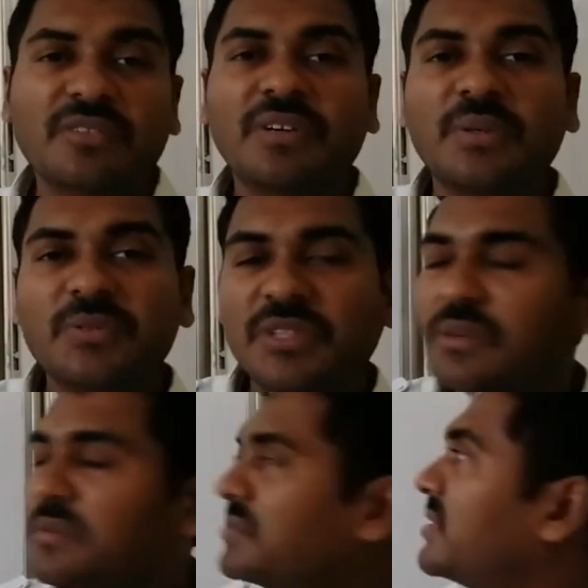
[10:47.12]
equal to 0.
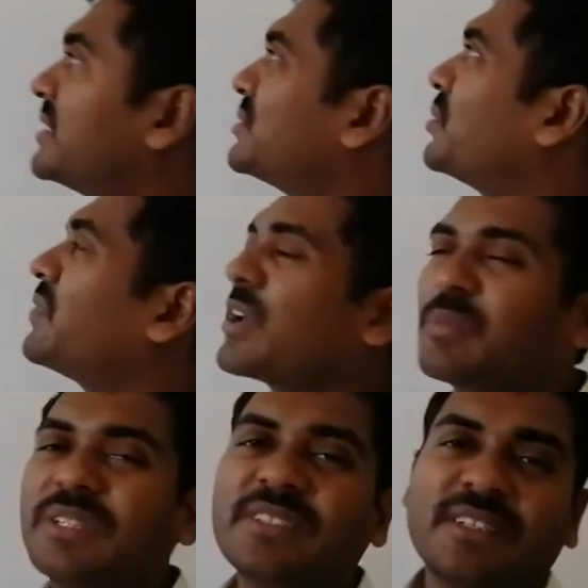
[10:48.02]
There is no
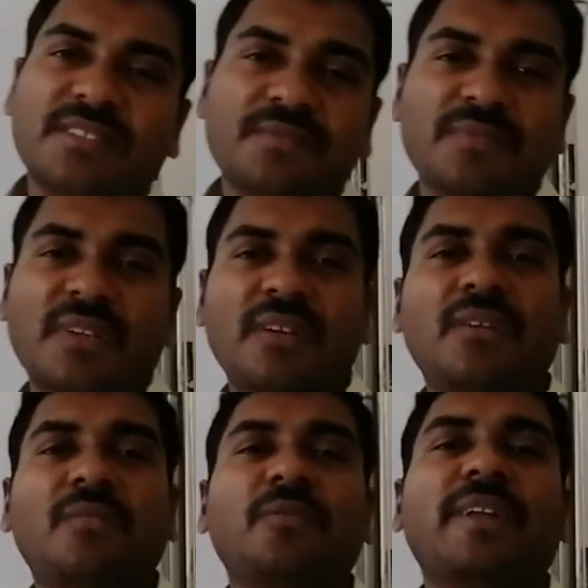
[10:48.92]
formal charge.
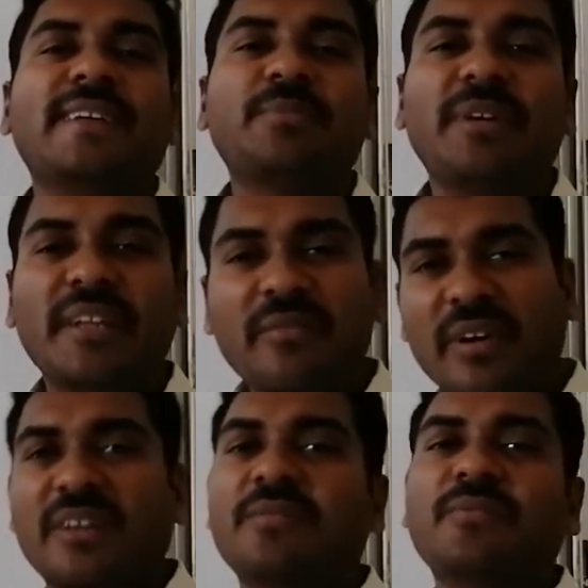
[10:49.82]
We are expecting
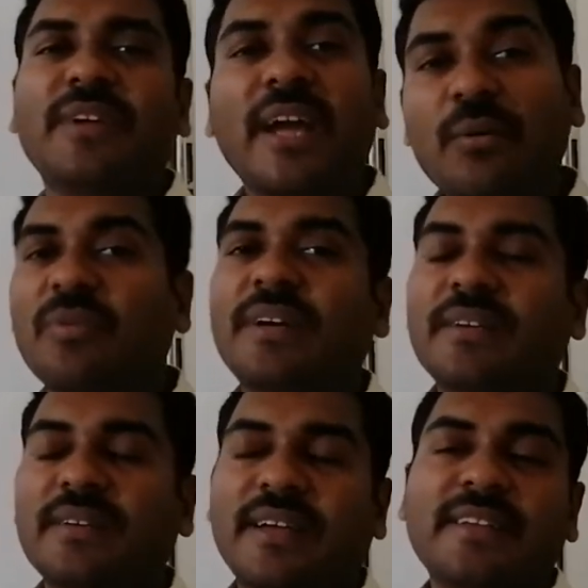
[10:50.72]
1, we have
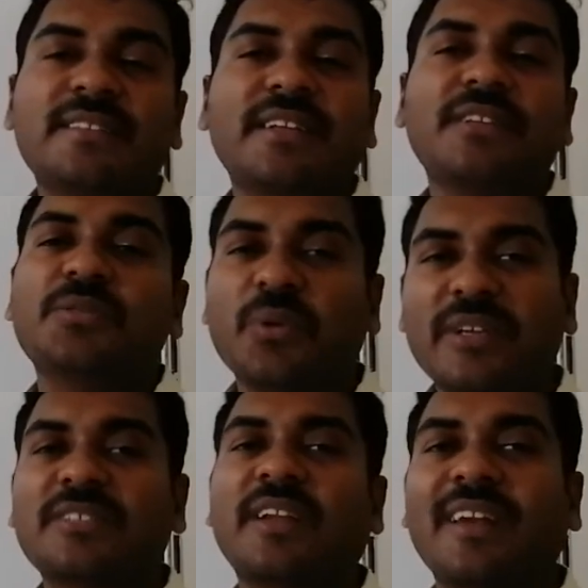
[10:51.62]
1, hence there is no
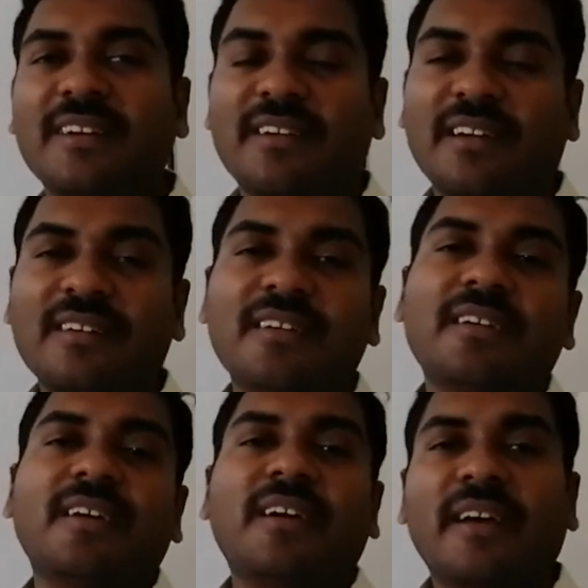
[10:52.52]
extra electron,
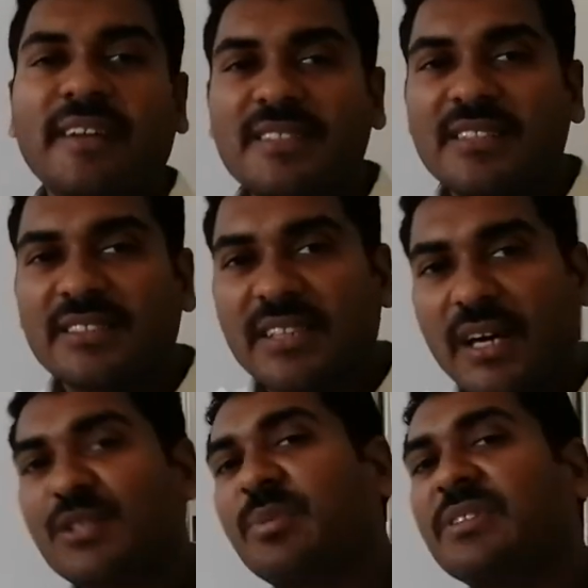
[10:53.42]
hence the
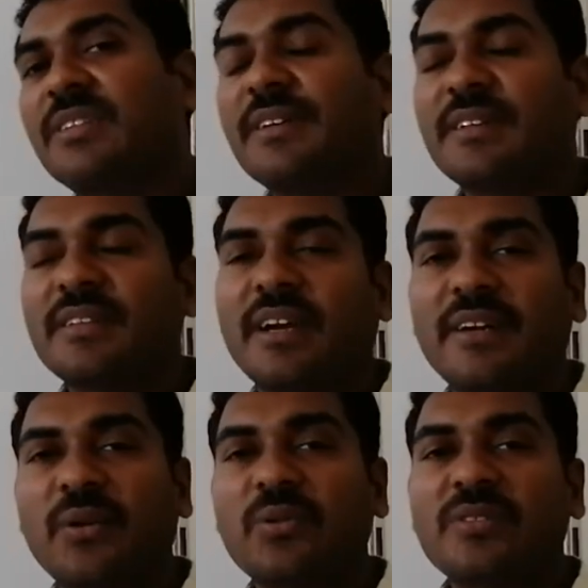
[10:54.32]
charge present on the
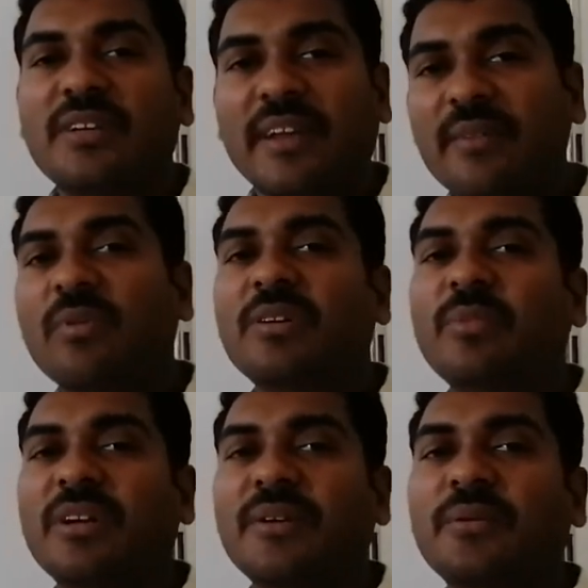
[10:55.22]
hydrogen in water
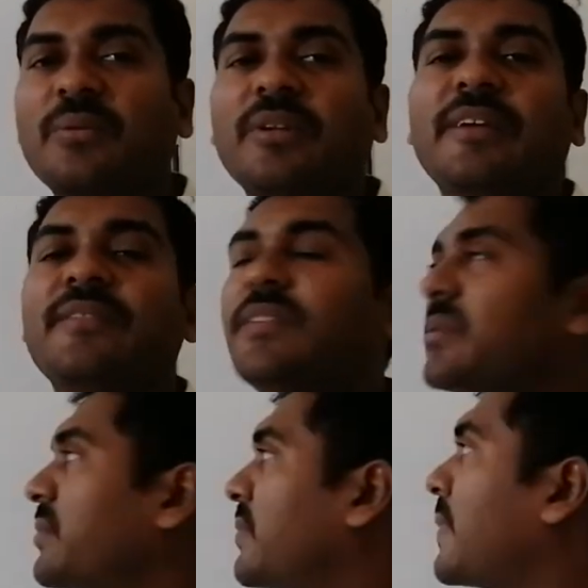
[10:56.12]
molecule is
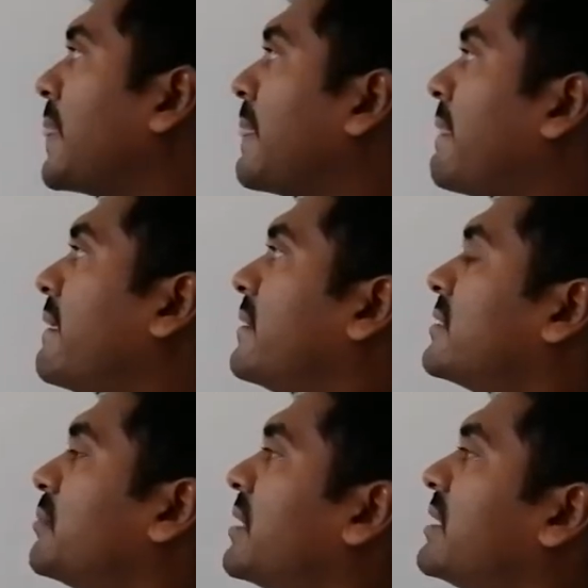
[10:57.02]
0.
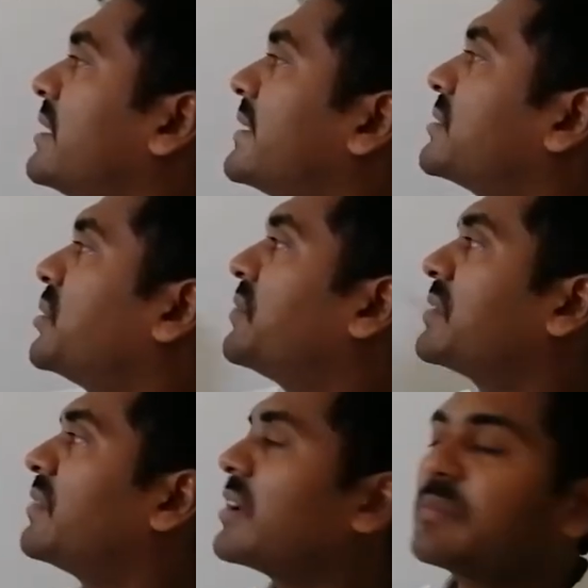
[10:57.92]
Similarly, let us go
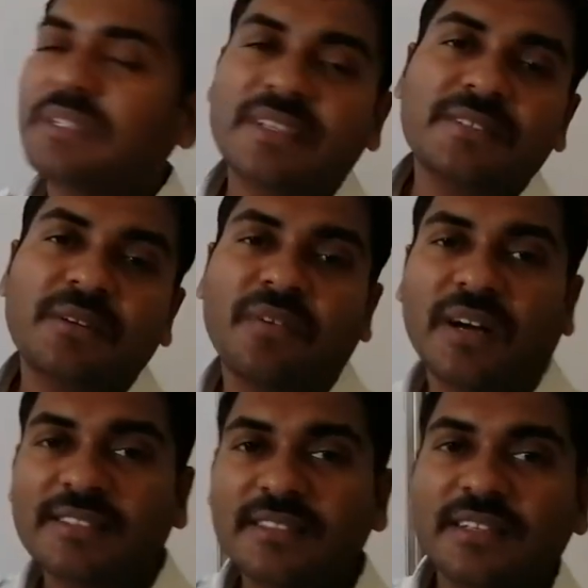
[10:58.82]
for formal charge of
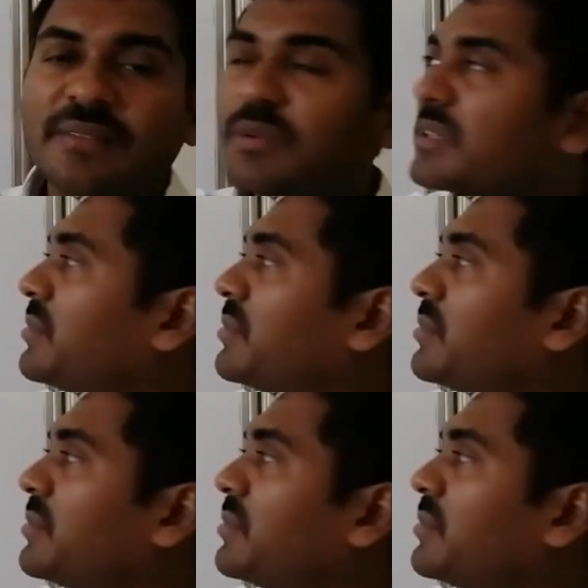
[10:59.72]
oxygen in water